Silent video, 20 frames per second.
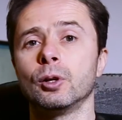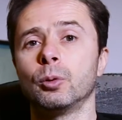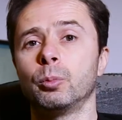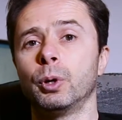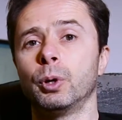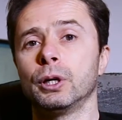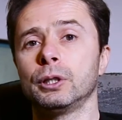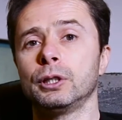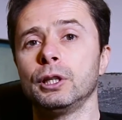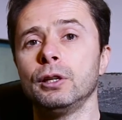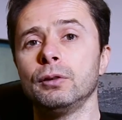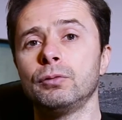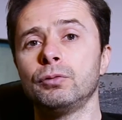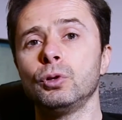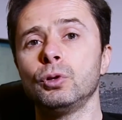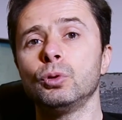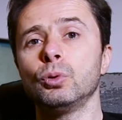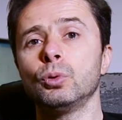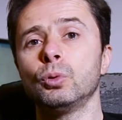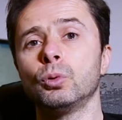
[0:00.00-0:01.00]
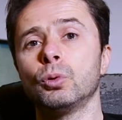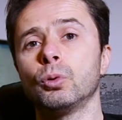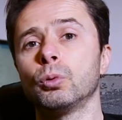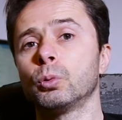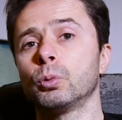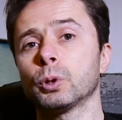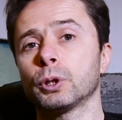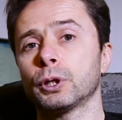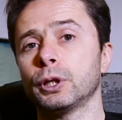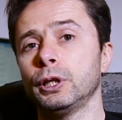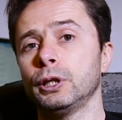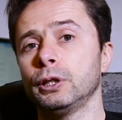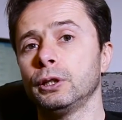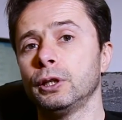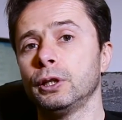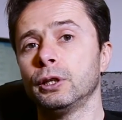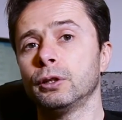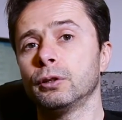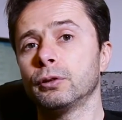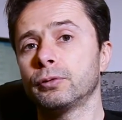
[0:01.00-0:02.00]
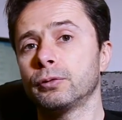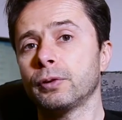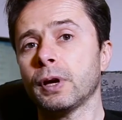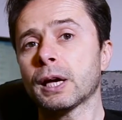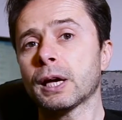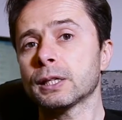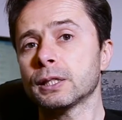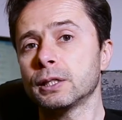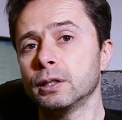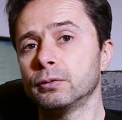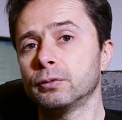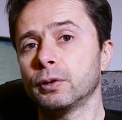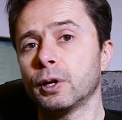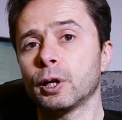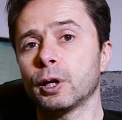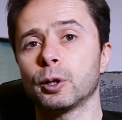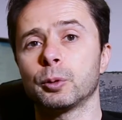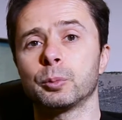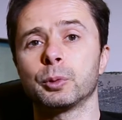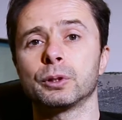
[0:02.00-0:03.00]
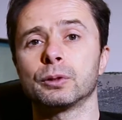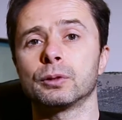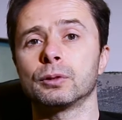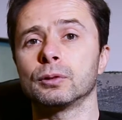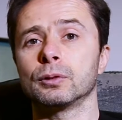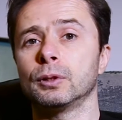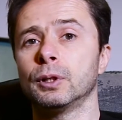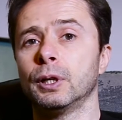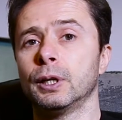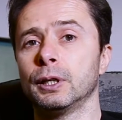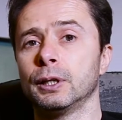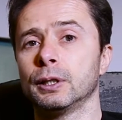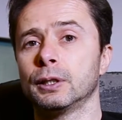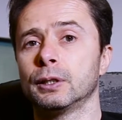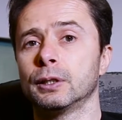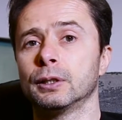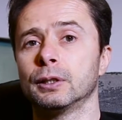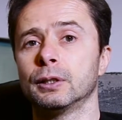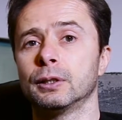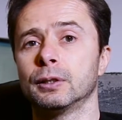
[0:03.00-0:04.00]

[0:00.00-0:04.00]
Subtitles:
But if you're working in a fast environment, like